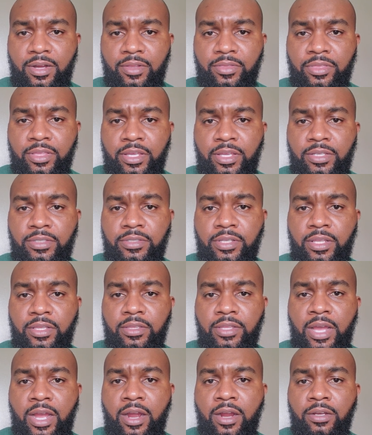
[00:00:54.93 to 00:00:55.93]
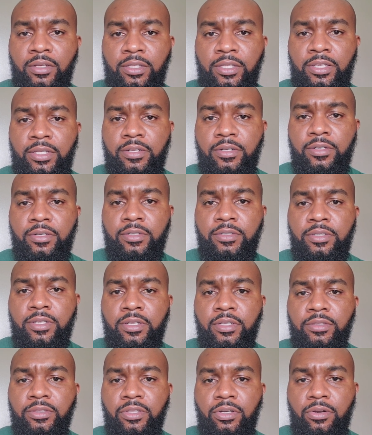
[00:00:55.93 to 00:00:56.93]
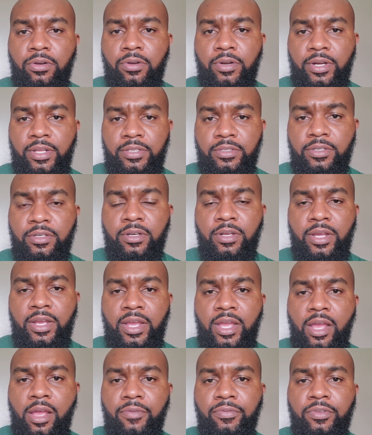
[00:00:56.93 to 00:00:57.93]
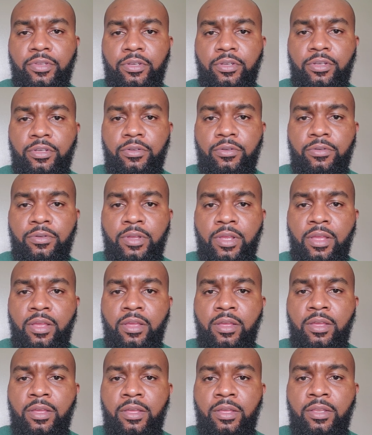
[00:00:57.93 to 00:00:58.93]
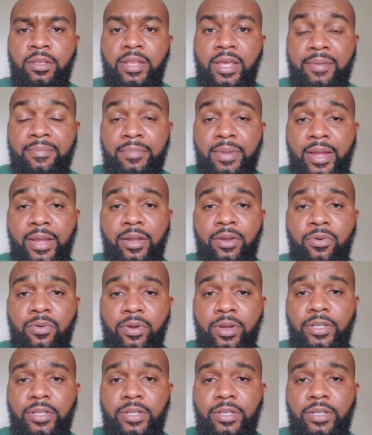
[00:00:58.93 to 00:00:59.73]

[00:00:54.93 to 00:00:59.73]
things that our leaders and authorities are going to have to do that might